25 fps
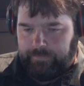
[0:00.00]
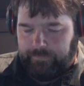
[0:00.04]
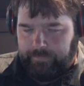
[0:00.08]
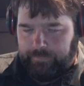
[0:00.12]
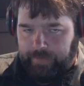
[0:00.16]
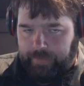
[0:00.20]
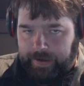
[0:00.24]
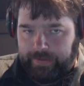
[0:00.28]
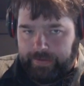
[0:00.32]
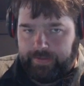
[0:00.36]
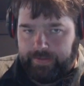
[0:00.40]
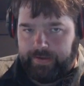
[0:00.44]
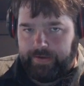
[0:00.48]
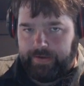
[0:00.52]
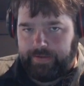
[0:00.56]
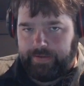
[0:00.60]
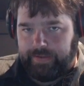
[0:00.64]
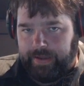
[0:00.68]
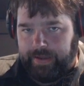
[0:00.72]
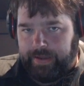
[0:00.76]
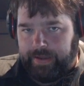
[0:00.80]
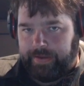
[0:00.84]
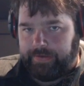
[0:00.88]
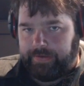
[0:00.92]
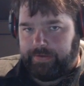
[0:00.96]
I think
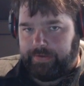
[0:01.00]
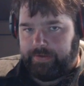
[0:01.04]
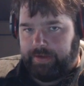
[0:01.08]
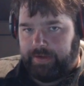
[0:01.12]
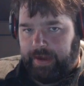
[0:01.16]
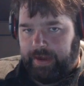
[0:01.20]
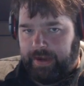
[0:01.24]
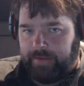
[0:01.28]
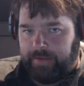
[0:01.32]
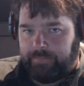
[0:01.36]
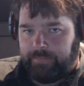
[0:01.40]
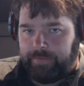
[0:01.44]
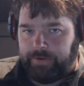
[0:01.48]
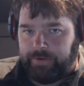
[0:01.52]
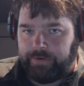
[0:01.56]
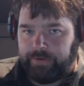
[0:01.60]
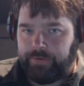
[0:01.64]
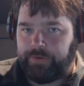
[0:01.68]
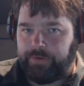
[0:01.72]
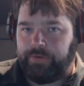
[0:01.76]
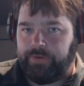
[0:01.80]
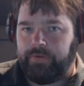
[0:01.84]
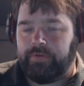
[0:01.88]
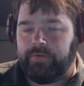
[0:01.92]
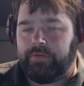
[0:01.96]
that Kate
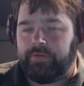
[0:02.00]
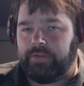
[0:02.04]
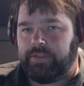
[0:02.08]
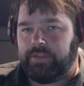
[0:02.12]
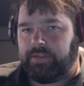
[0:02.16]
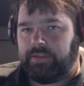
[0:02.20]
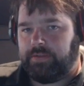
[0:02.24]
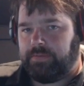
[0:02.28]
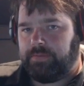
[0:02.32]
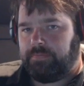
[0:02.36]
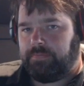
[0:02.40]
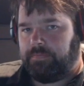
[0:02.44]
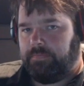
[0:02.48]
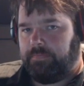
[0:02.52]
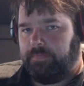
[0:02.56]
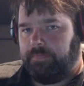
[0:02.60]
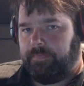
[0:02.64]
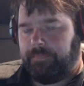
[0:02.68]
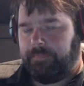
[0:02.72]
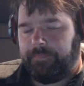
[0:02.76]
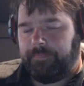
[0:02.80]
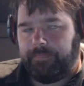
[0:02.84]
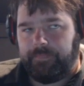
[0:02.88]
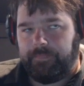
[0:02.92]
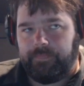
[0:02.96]
Mulgrew's
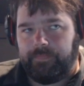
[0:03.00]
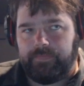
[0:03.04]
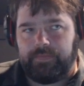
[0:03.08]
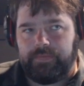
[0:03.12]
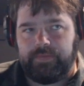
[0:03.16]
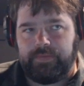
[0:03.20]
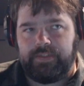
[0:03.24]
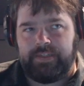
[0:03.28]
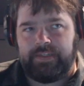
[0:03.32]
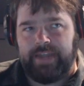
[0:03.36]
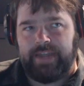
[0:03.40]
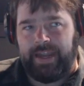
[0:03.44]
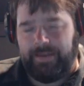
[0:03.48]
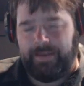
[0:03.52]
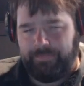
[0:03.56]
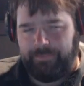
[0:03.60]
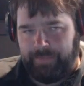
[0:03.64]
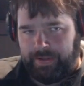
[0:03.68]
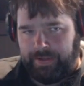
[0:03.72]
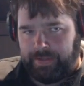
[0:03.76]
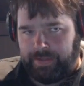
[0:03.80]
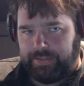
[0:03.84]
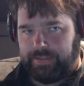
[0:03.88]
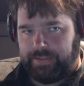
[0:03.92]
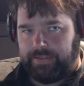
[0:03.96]

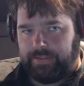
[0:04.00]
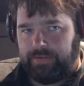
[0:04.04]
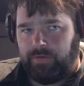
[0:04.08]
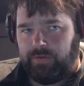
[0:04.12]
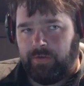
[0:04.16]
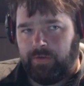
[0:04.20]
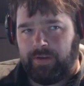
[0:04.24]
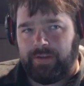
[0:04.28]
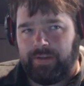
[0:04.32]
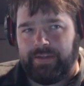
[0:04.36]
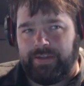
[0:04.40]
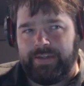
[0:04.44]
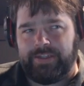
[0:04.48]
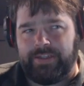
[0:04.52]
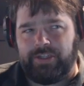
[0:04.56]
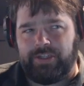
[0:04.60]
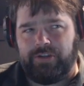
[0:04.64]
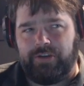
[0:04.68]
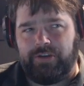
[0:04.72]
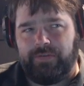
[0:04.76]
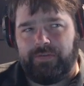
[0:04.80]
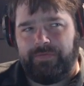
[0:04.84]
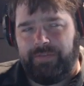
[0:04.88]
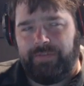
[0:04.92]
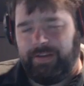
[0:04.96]
statement, or at least
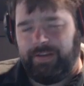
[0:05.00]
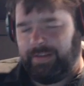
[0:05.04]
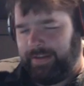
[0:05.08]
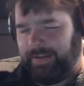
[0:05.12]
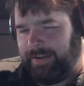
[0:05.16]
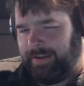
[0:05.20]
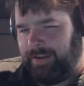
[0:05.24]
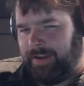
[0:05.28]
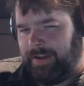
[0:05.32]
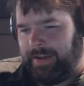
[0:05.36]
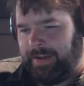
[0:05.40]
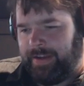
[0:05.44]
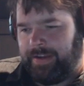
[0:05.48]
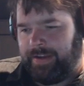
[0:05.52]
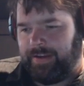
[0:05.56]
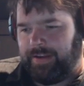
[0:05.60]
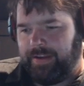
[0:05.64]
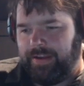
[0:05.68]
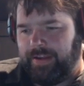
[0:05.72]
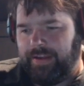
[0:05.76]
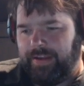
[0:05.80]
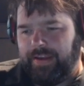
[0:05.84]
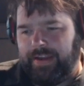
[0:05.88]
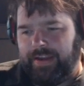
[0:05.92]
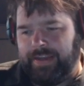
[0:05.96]
her feeling on it,
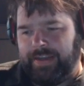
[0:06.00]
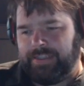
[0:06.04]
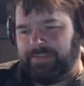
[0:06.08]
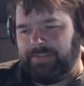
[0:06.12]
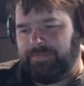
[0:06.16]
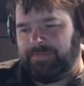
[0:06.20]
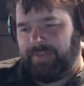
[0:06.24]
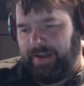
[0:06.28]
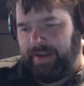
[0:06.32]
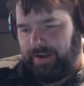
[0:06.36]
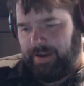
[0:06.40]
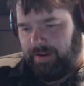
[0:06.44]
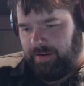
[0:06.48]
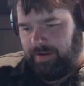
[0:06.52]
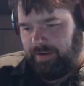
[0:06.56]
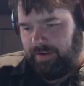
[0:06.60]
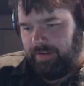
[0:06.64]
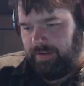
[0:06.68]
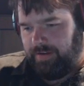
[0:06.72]
is fair.